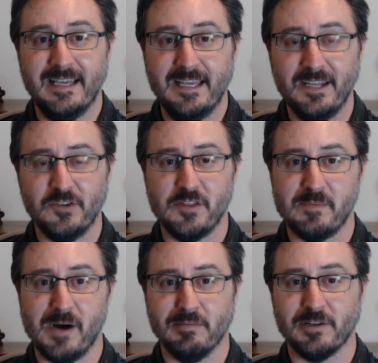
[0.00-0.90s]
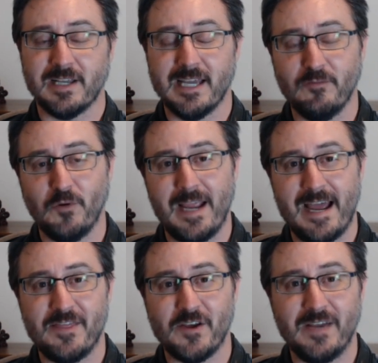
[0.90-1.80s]
into the public, if we
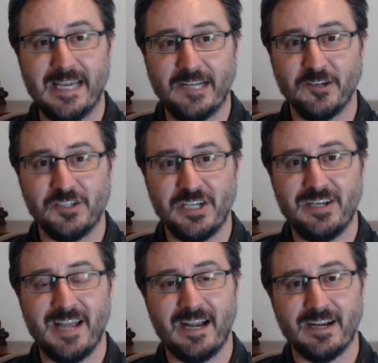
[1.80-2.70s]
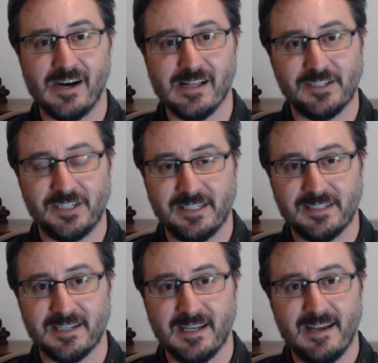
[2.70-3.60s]
had their energy
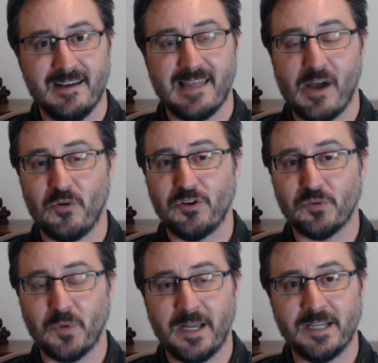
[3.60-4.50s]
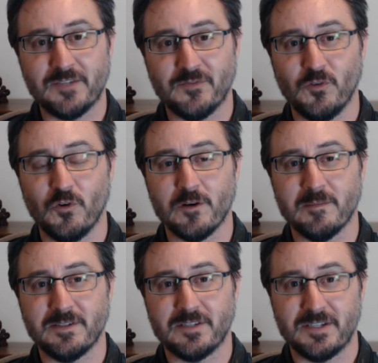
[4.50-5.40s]
technologies that would
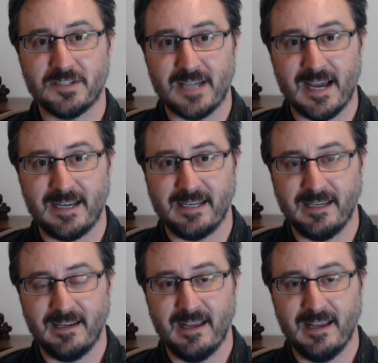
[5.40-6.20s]
transform society.